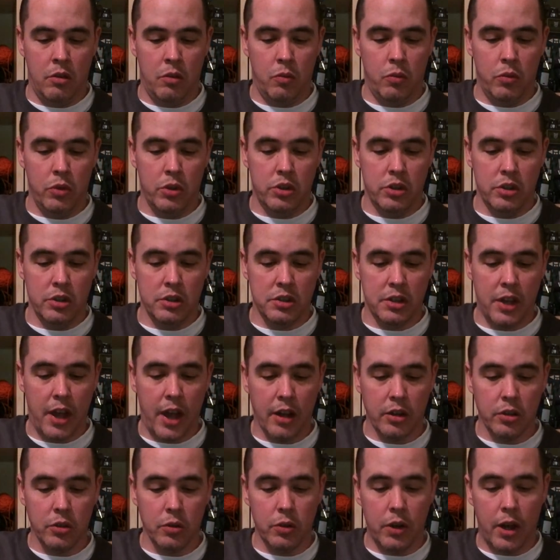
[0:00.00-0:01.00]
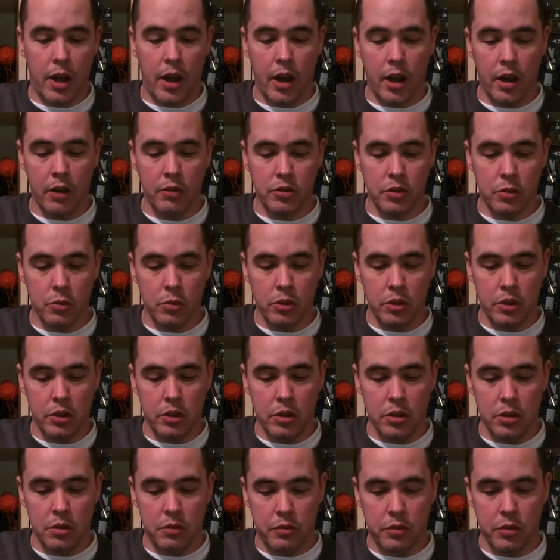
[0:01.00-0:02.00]
Which X-Acto knives are really
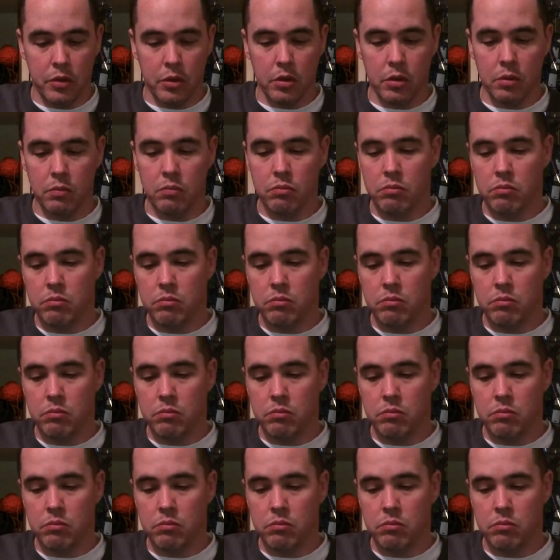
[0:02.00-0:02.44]
good for